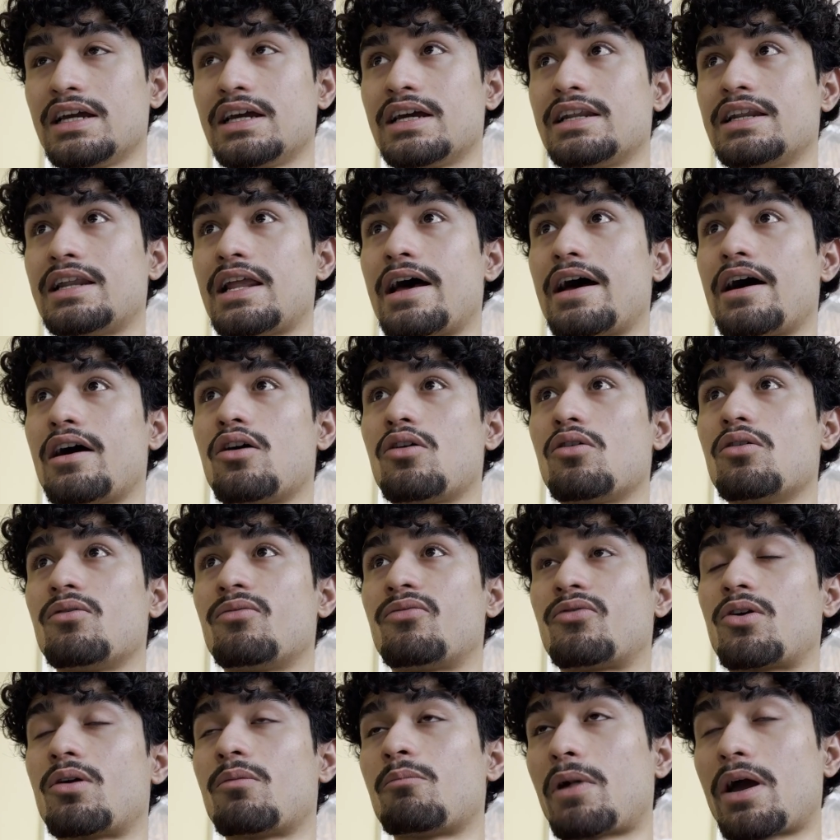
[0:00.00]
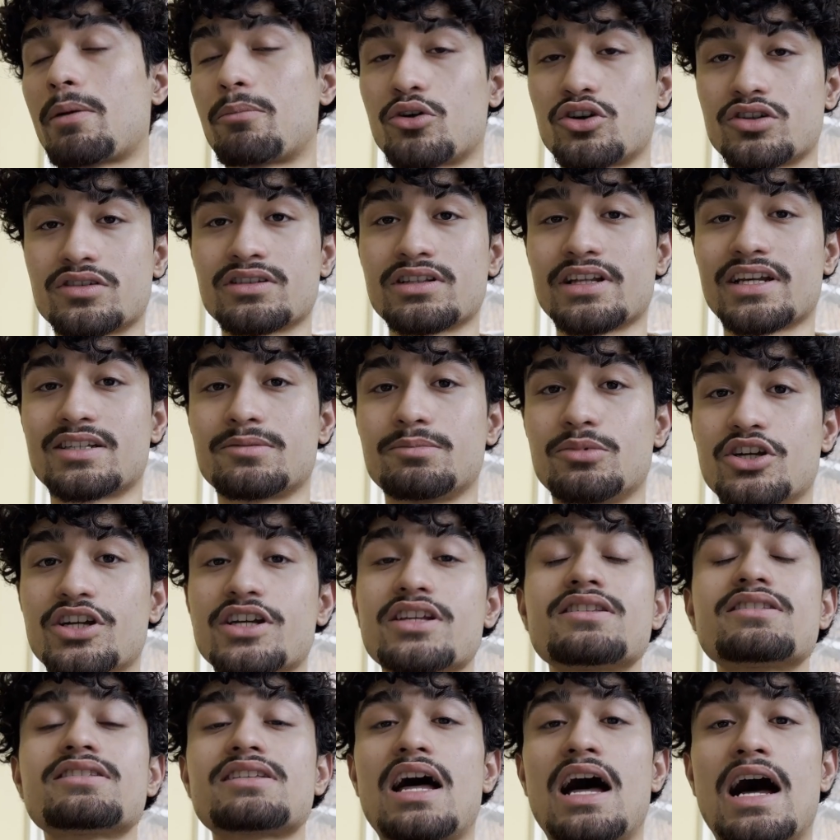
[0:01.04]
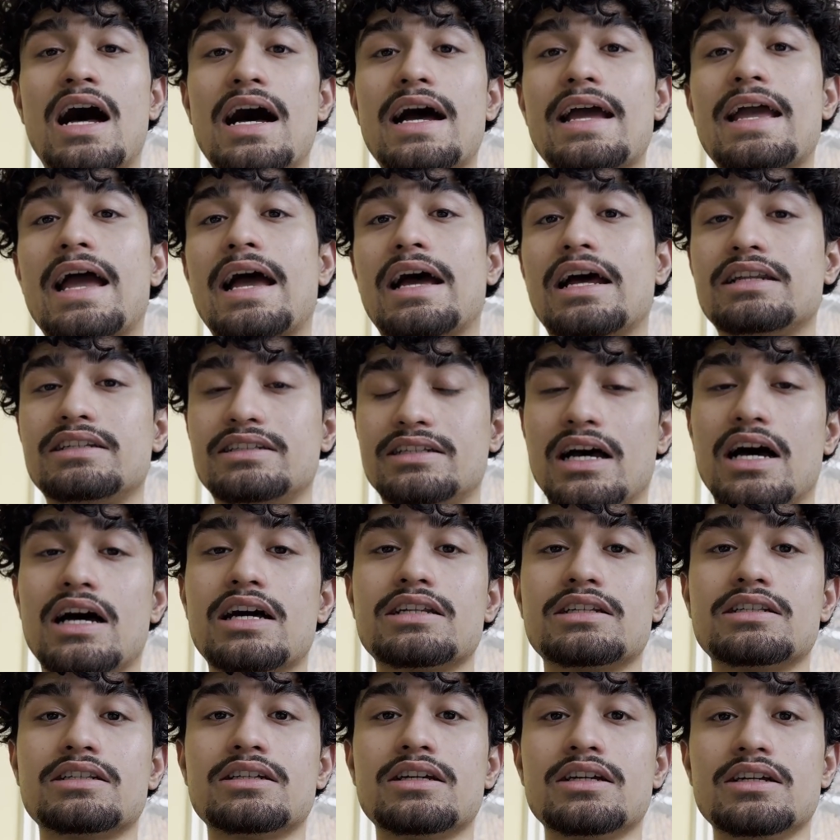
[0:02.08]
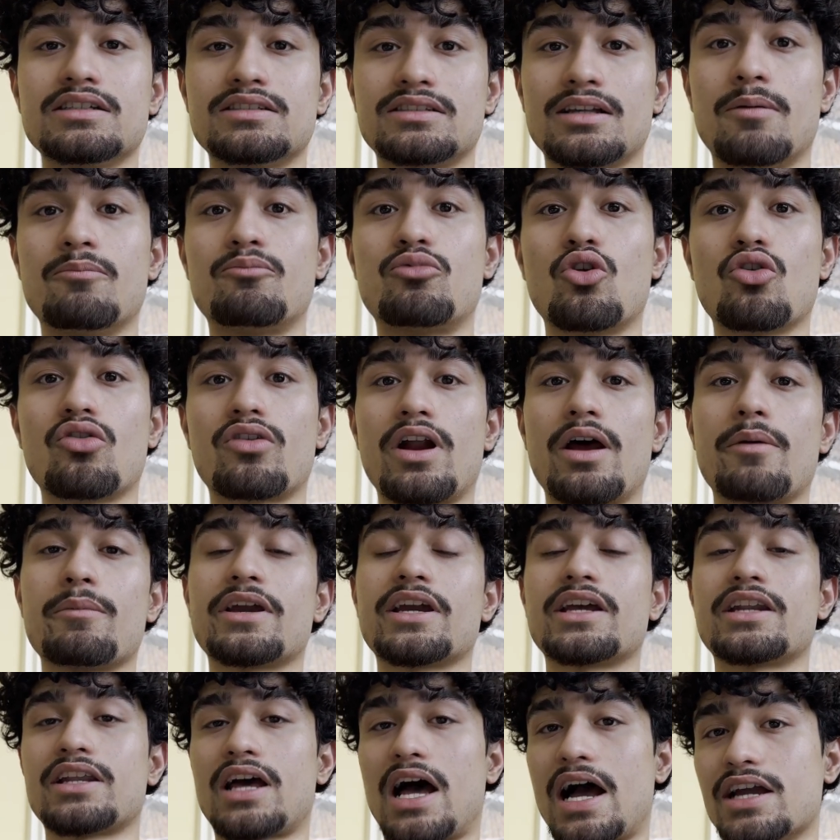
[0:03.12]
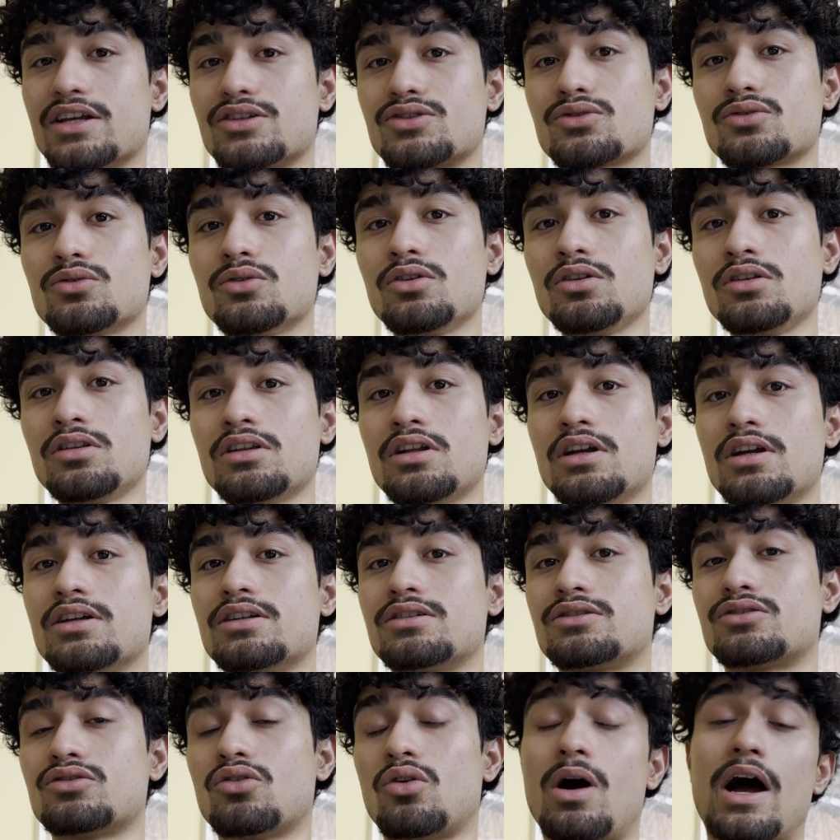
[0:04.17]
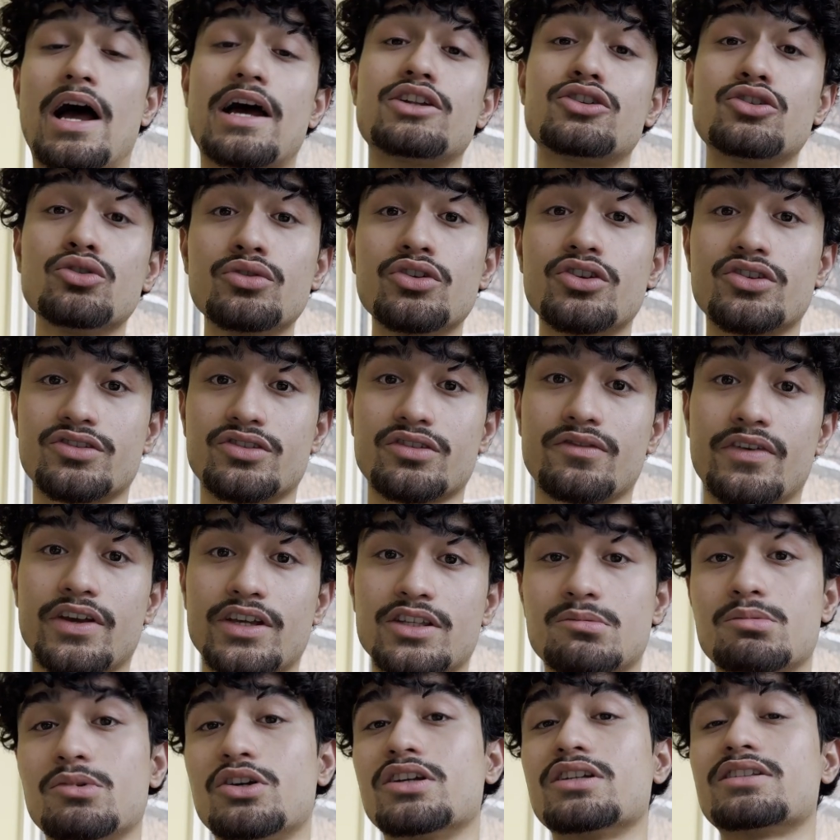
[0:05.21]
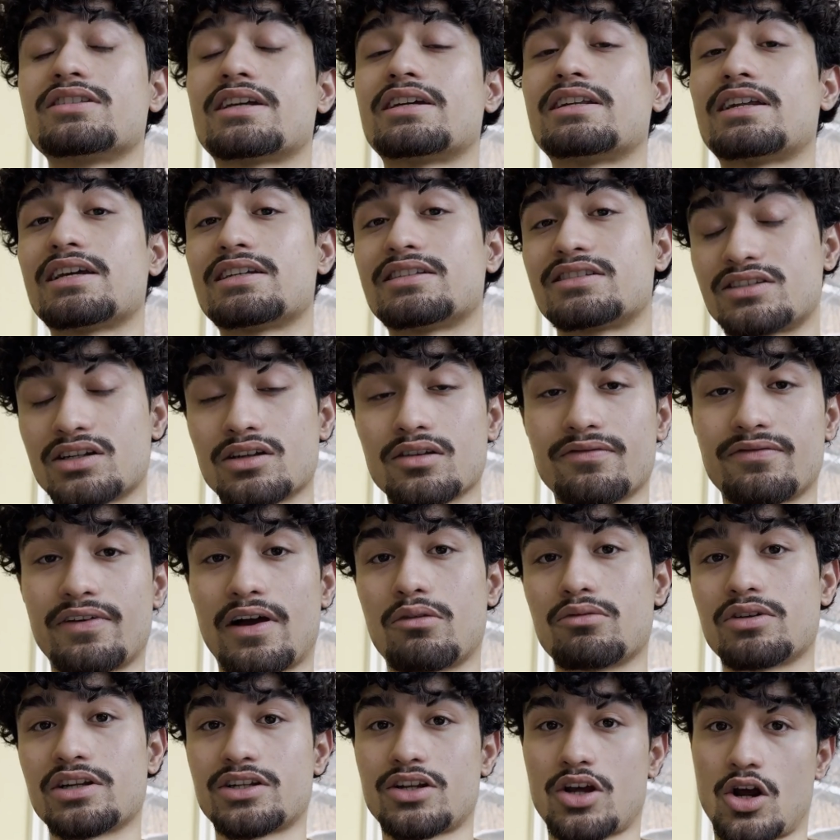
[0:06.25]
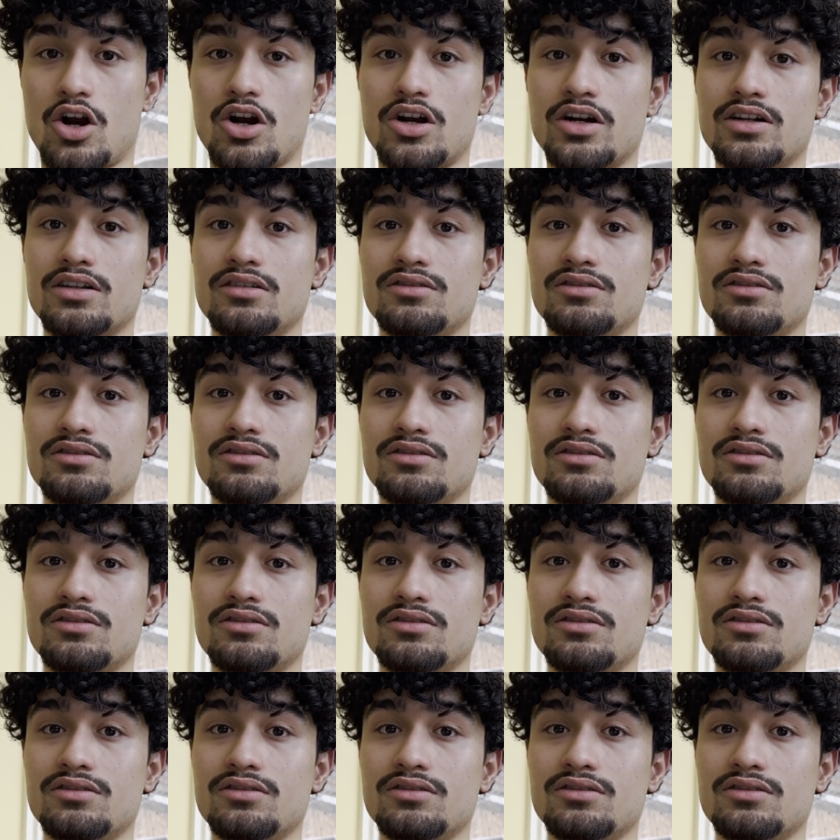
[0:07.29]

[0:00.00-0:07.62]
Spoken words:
Now, from my personal experience, I had done some programming in high school, so I had 2 years of experience and I still found it hard.